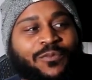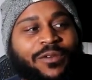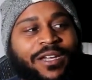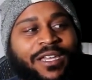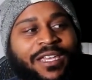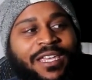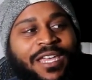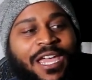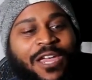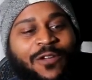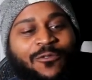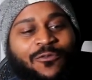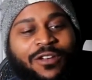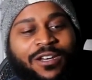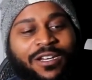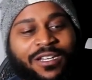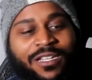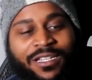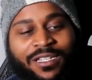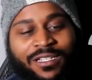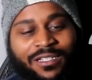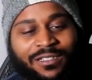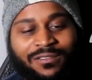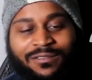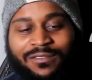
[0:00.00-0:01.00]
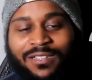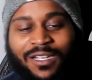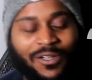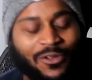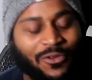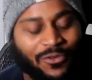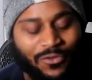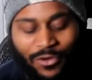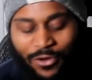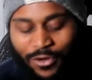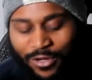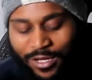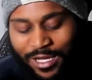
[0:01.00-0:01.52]
but he ain't really, I
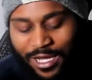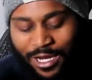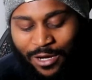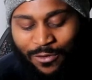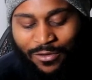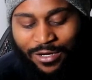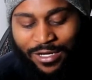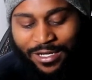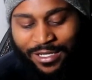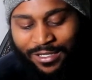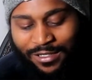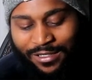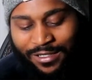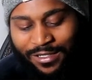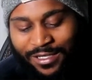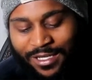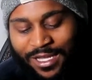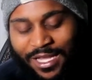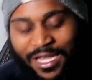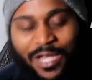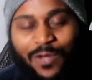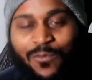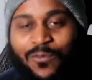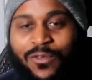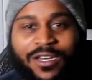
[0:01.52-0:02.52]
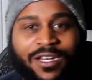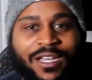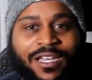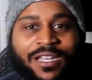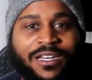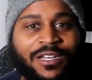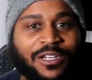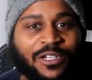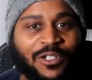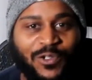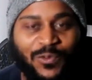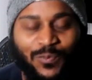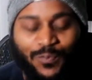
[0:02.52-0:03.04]
don't know, he ain't really giving me
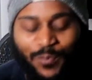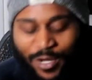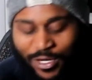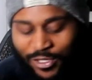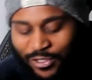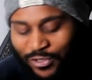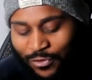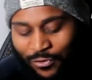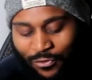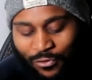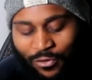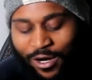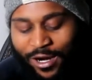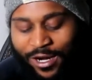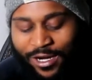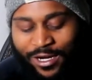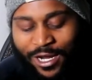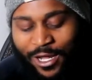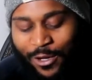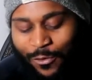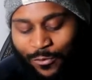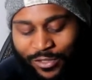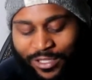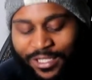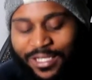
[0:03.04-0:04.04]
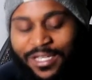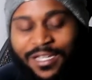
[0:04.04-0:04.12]
nothing special right now with